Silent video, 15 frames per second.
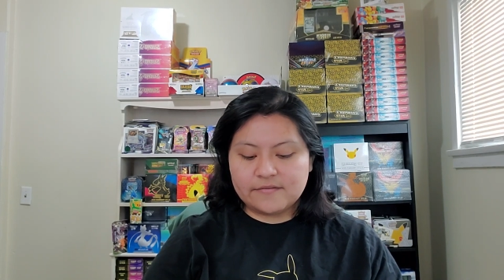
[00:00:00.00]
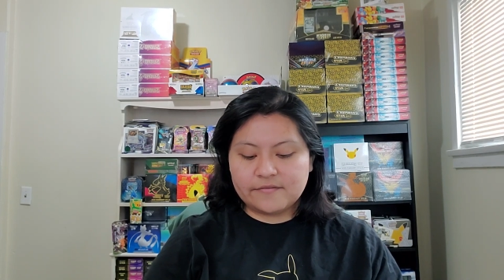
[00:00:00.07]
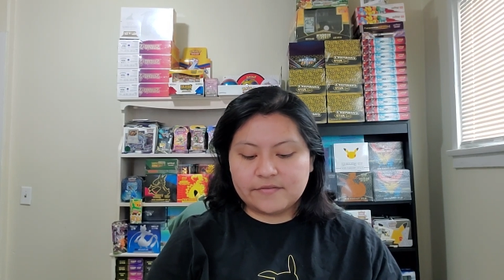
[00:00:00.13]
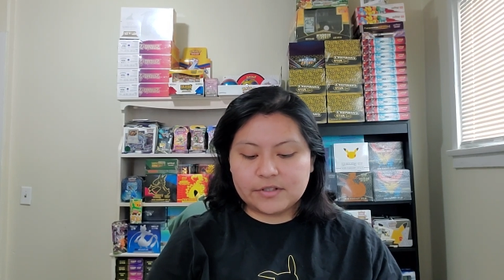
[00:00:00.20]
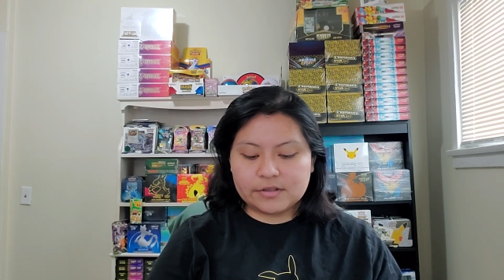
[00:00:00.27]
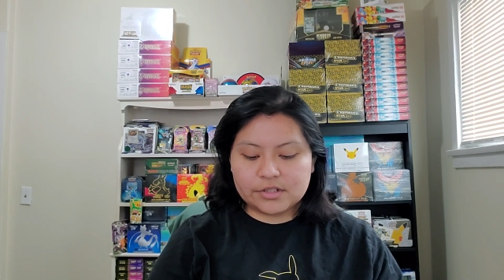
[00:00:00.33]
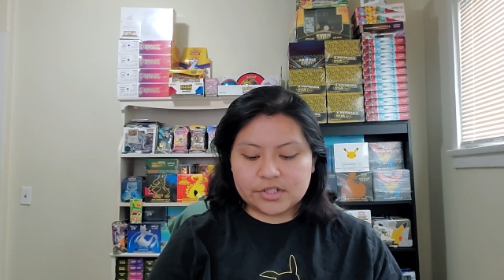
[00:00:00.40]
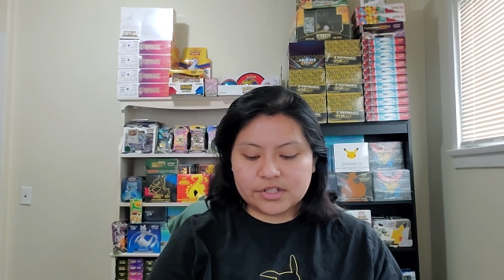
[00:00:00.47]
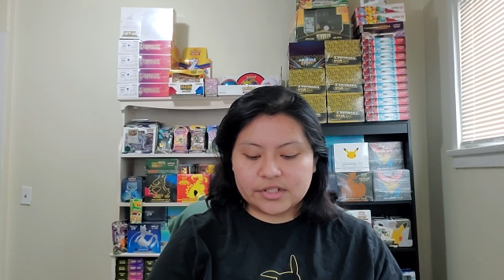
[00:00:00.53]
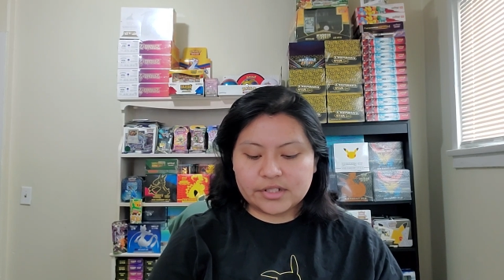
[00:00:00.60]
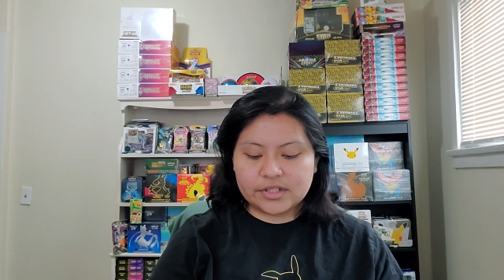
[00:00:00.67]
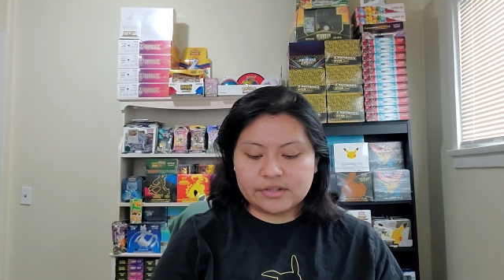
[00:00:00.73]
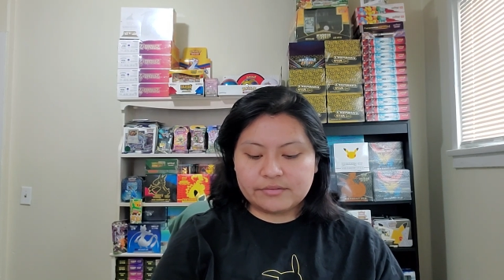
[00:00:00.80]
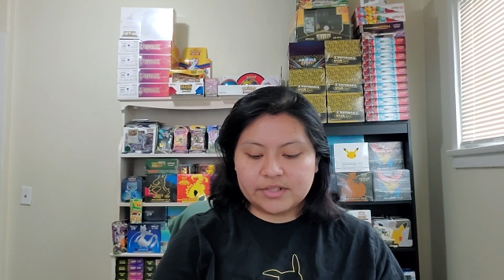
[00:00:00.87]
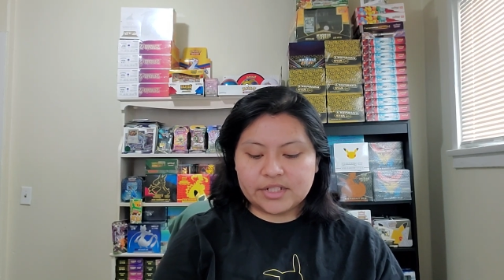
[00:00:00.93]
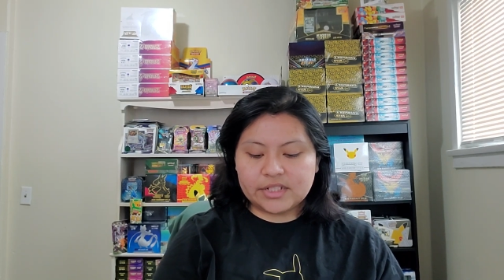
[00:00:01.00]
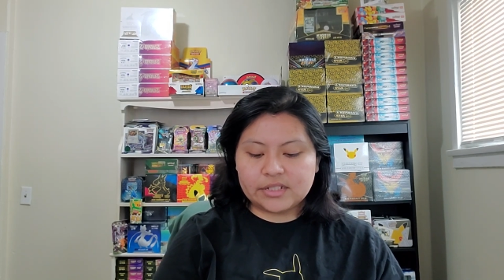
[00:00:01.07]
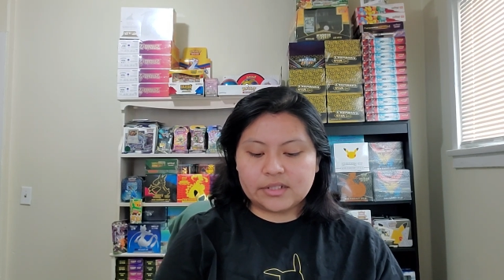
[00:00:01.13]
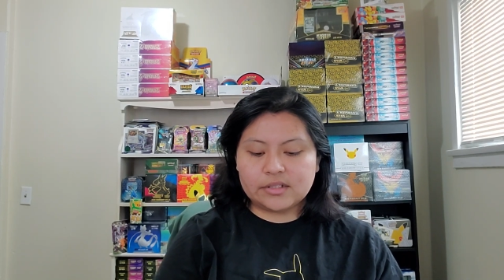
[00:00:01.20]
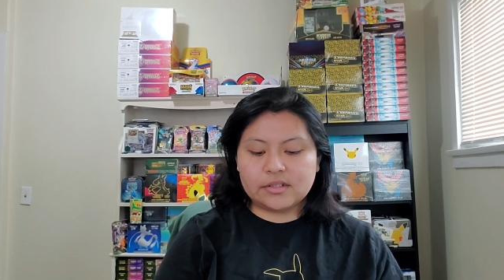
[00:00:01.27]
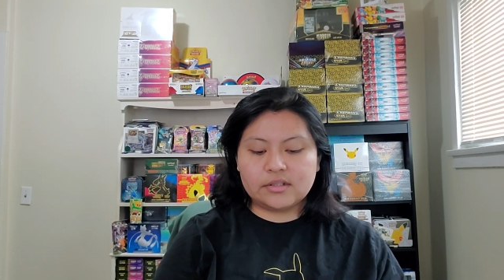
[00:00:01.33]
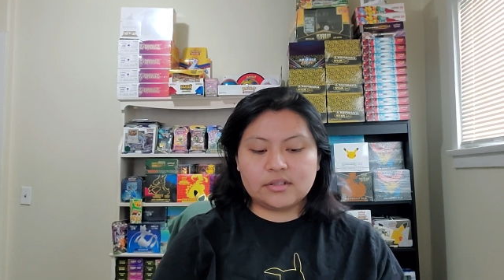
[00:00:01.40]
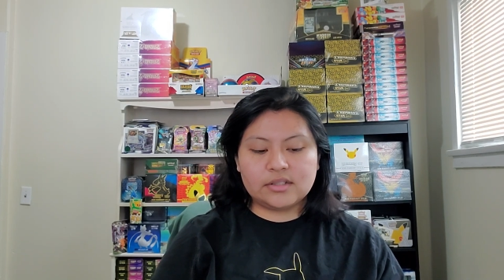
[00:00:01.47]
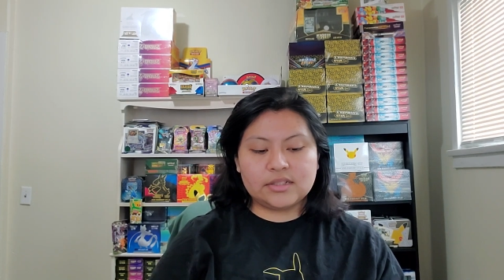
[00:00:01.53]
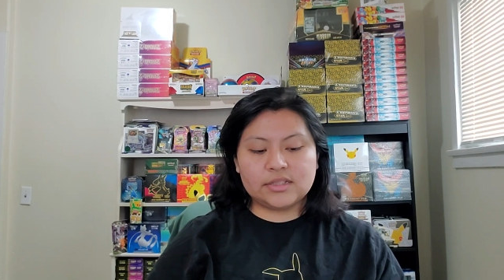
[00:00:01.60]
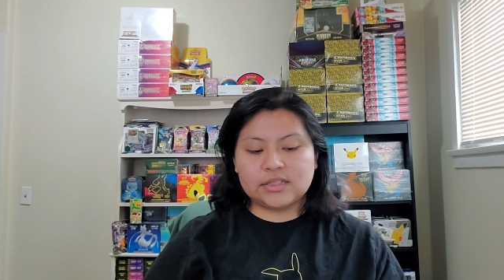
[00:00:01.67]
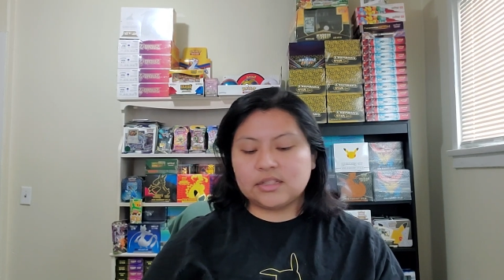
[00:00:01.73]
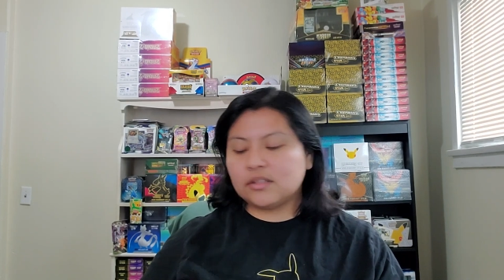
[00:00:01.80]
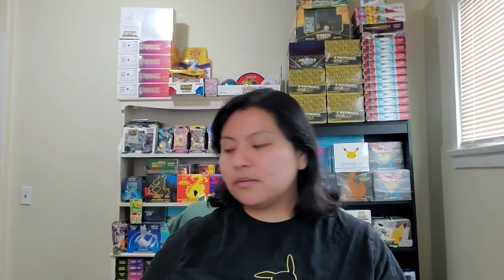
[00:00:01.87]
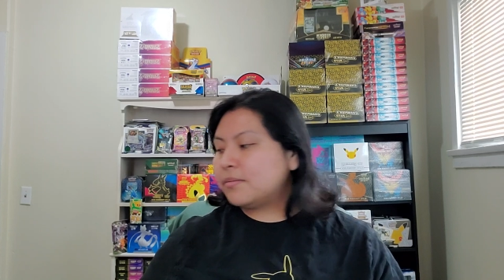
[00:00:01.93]
future Iridian is
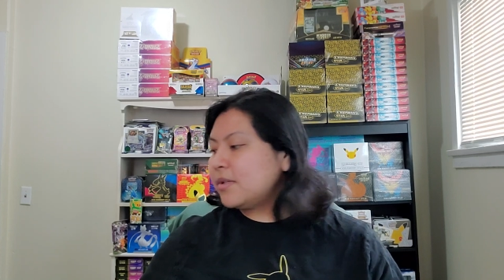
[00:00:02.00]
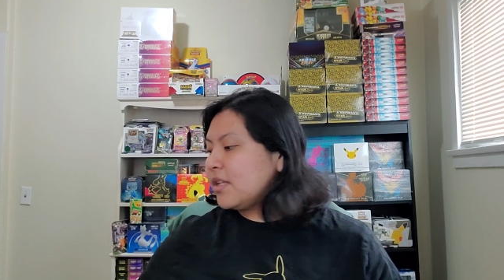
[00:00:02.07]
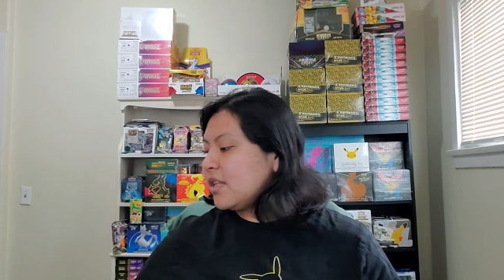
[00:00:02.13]
gonna be